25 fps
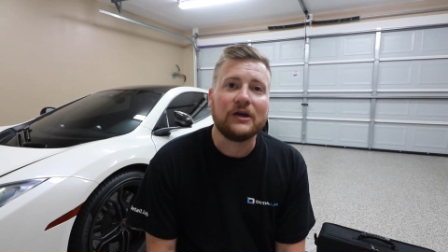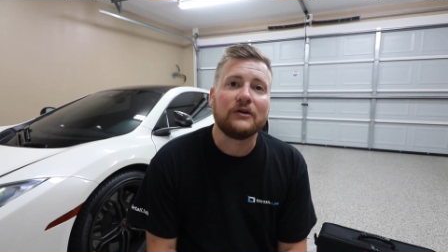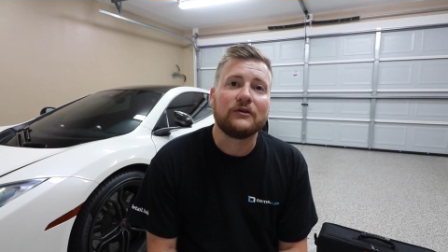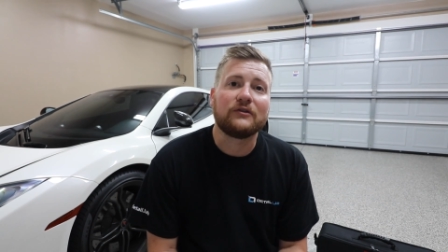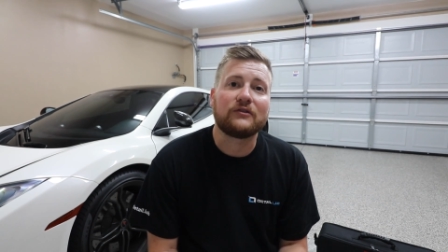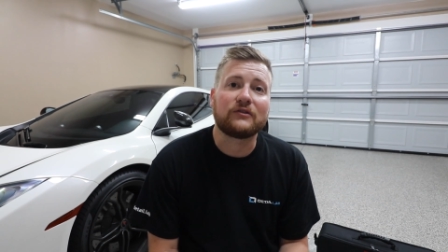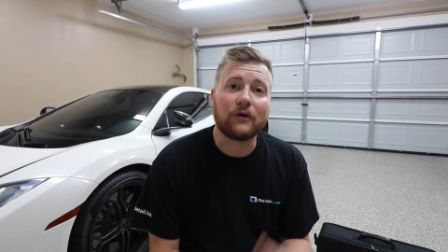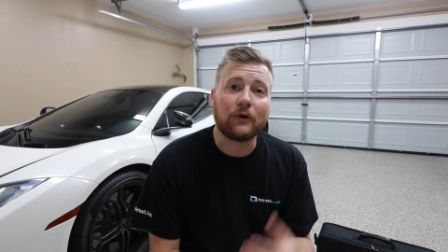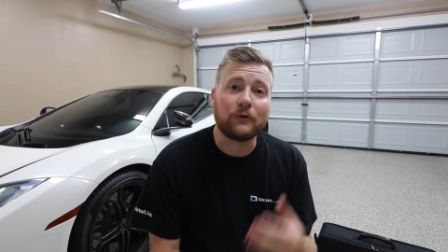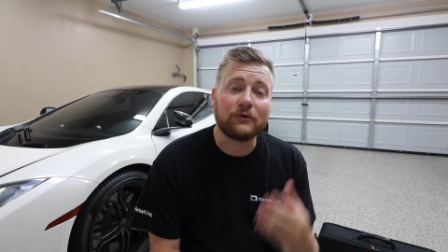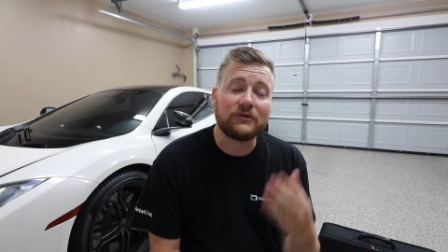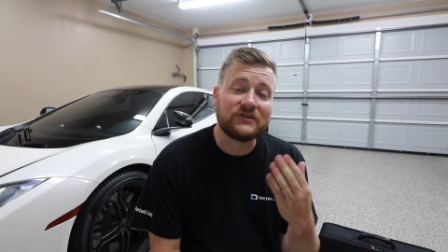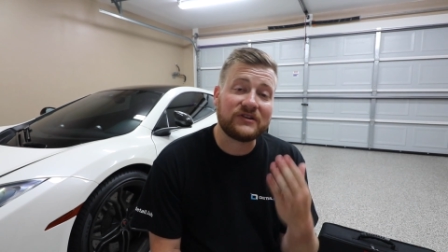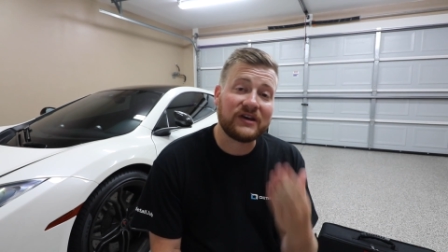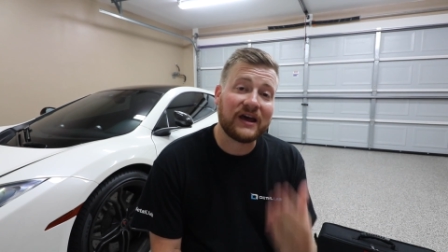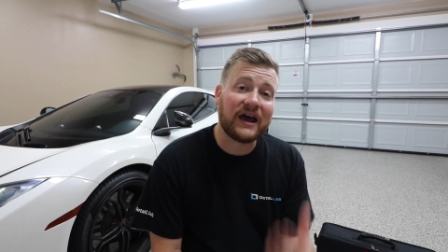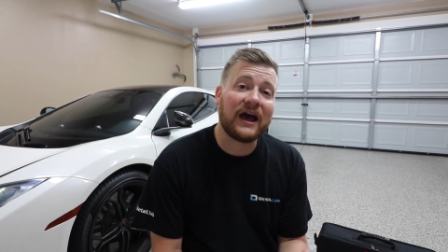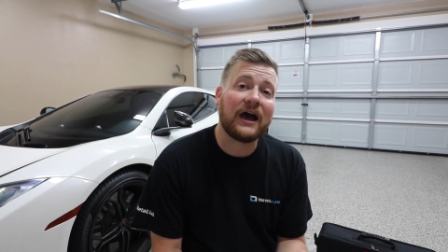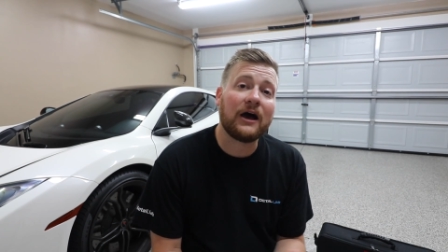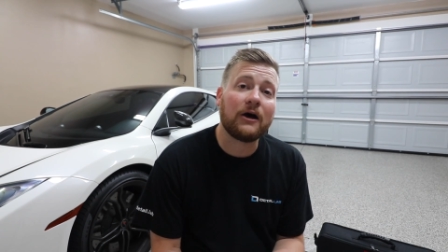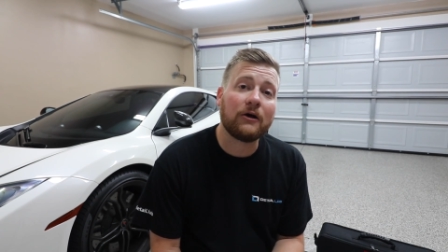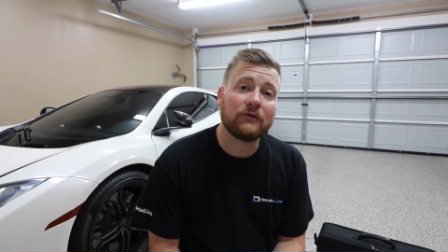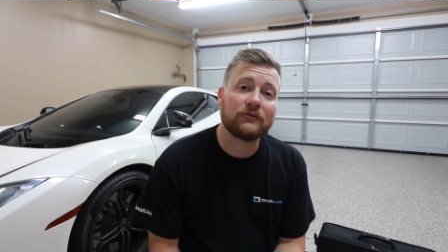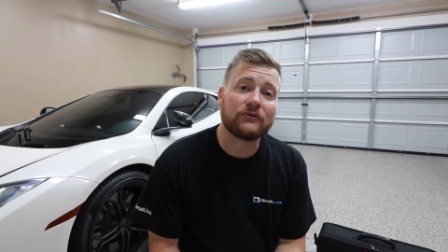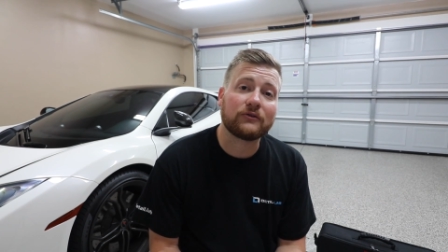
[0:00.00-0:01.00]
So
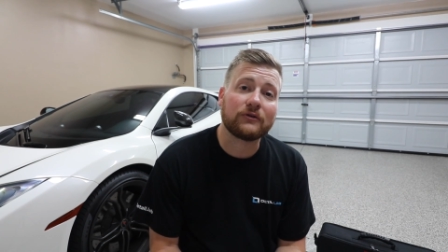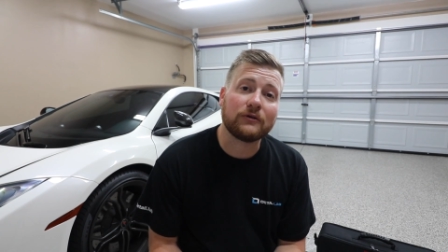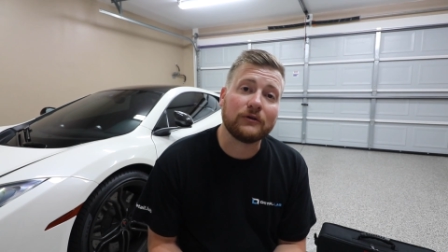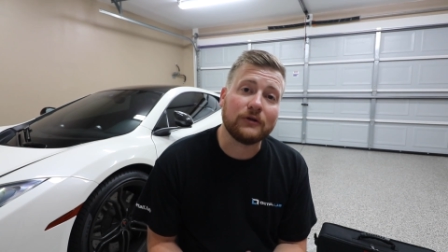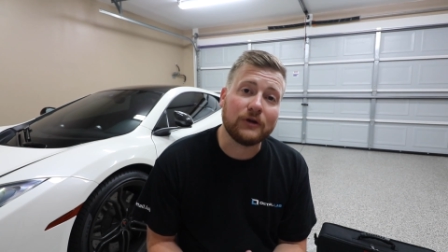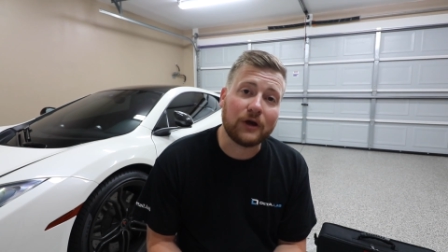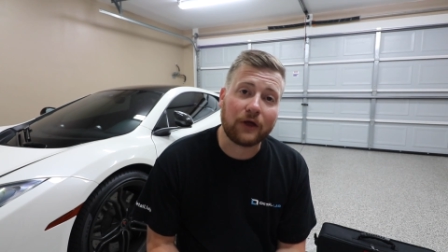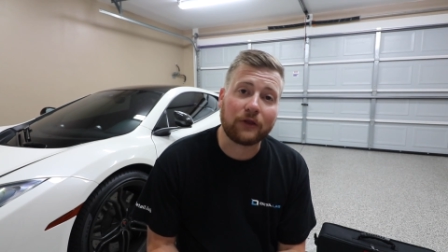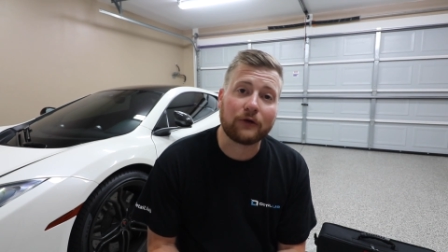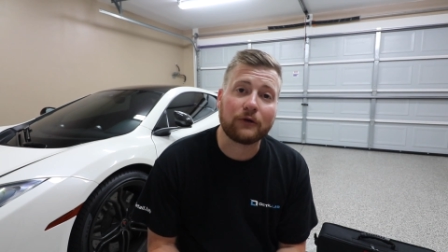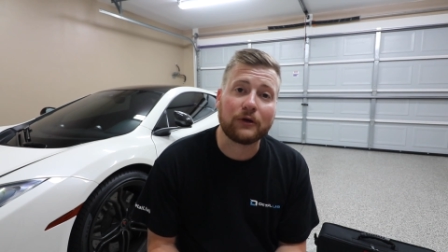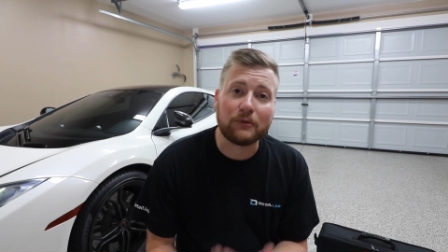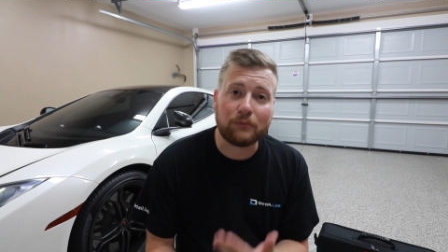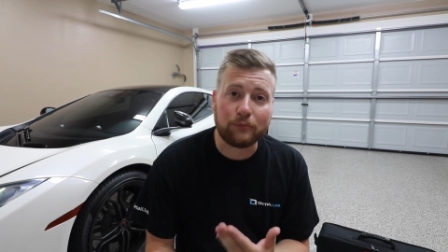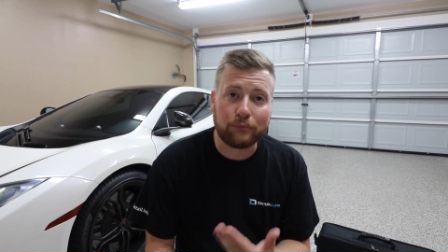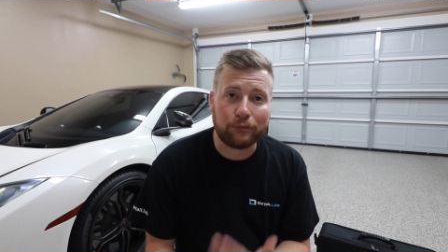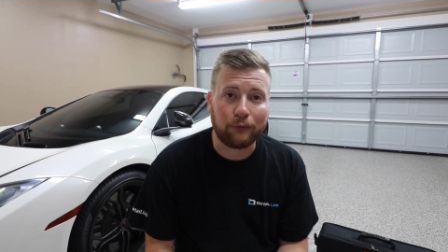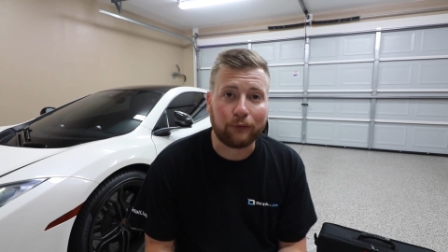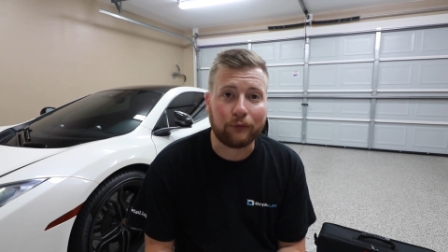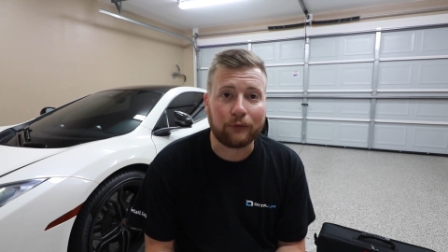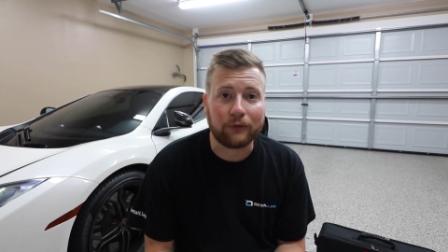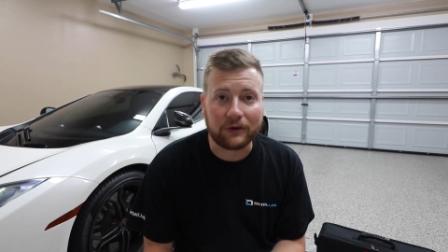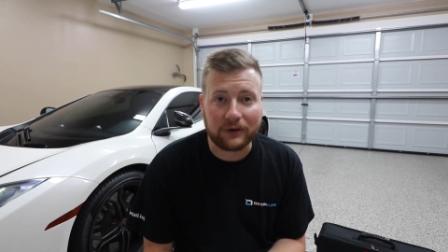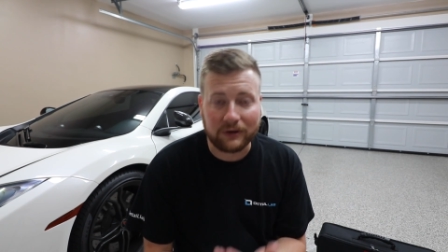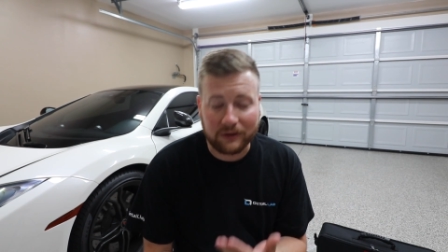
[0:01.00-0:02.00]
towels are another
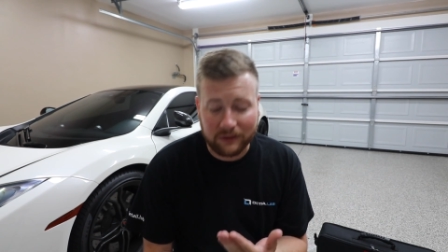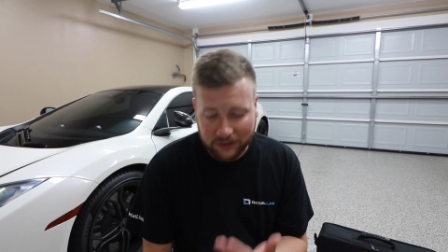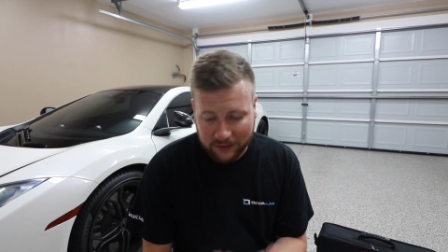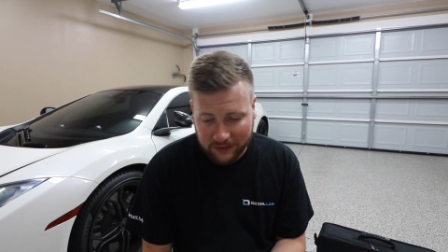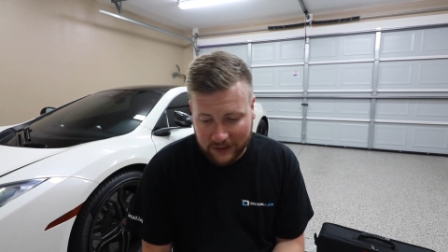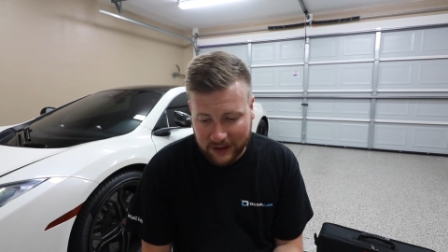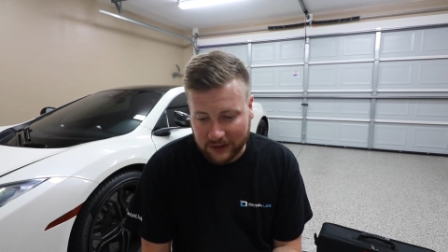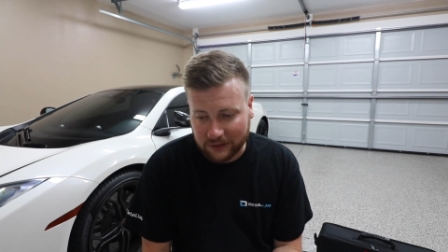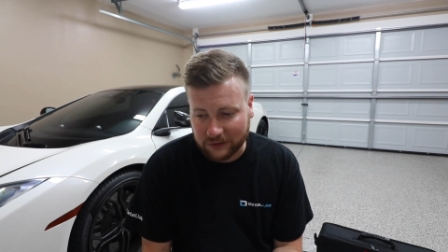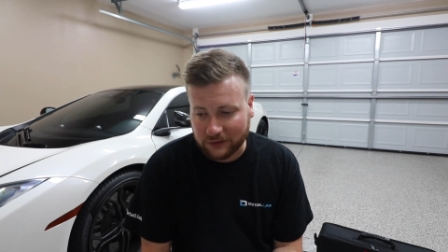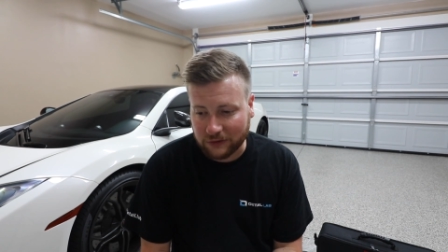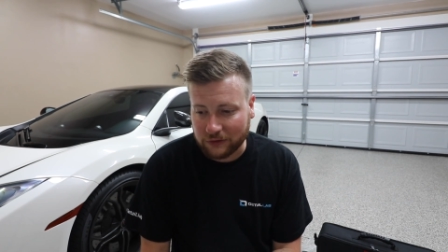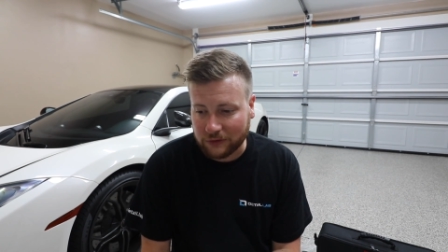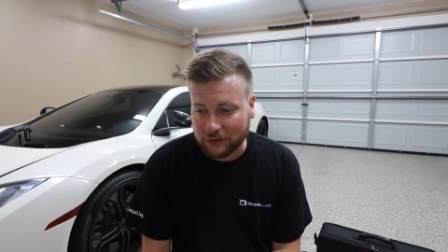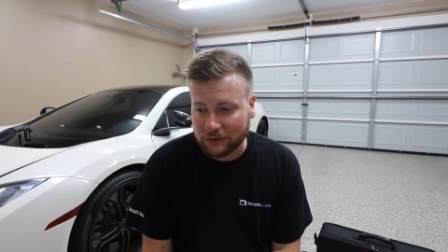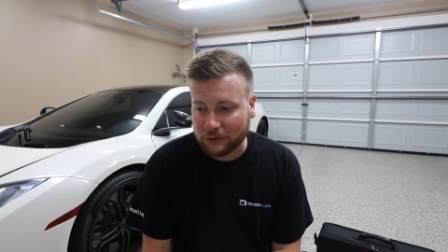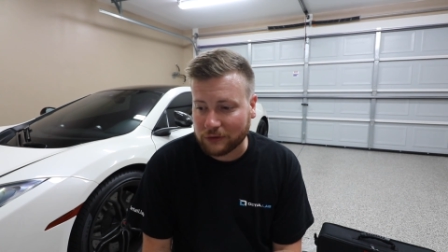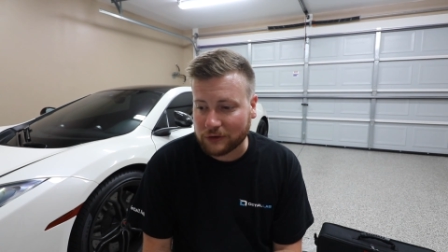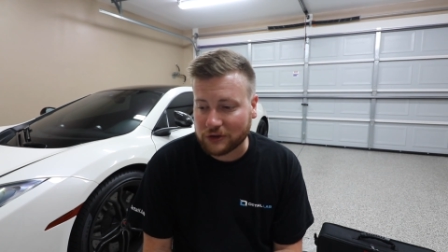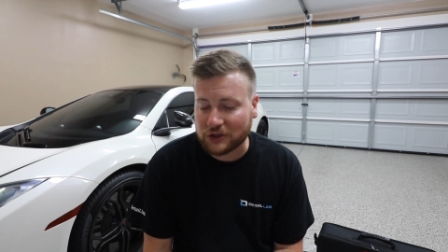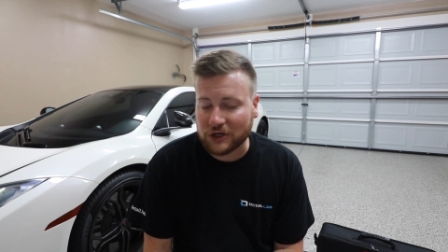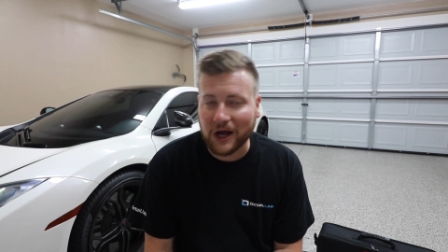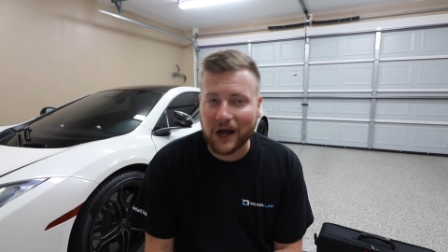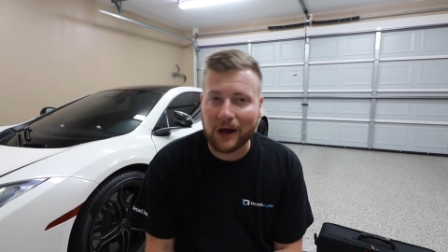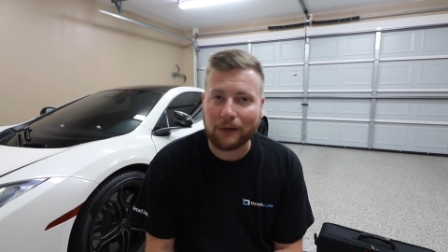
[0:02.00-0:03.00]
important thing to do
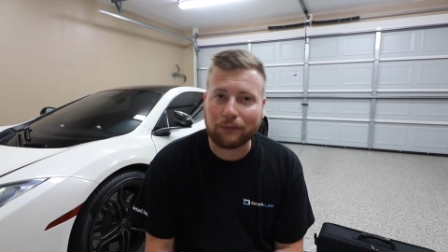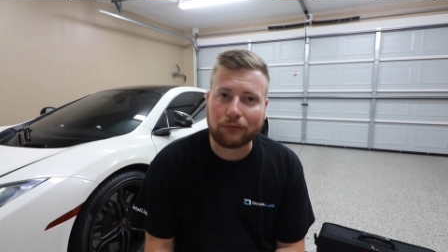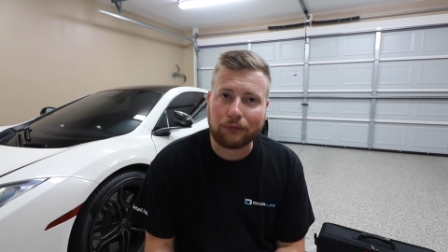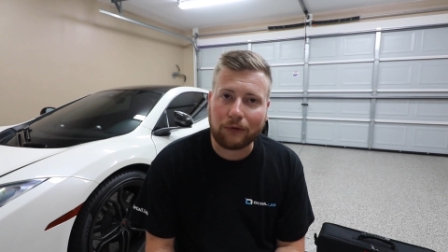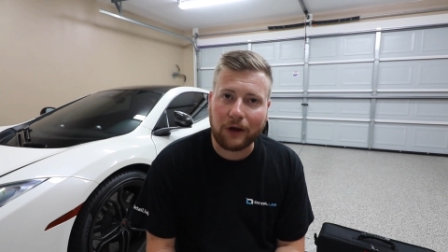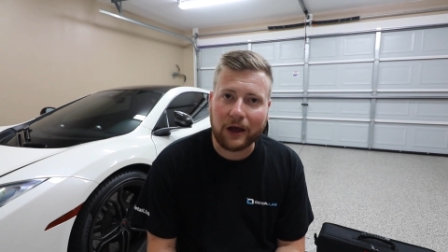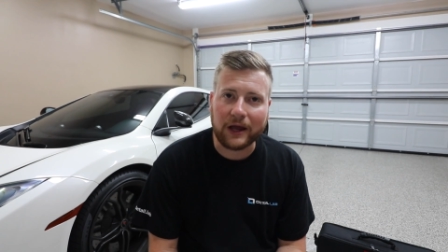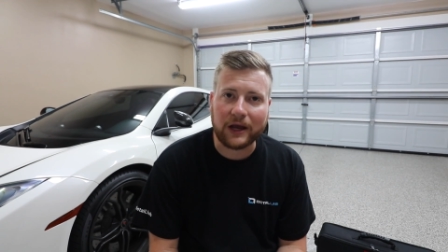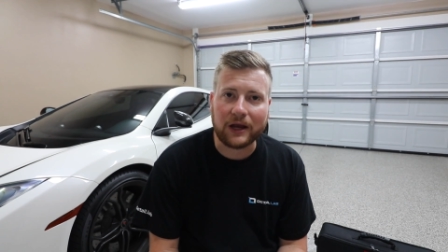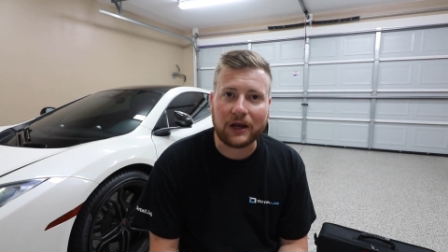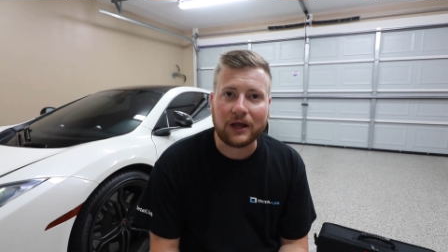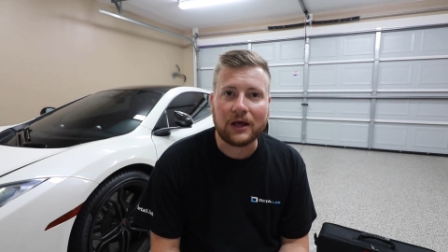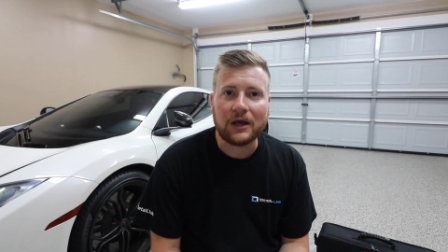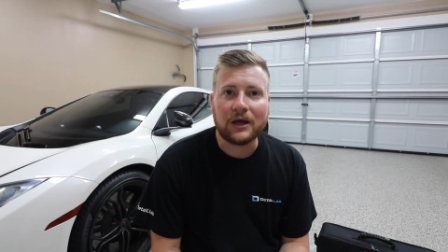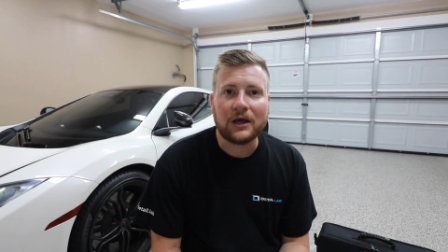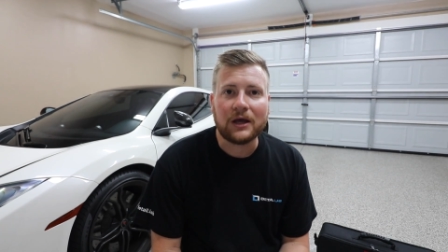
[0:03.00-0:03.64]
your job right.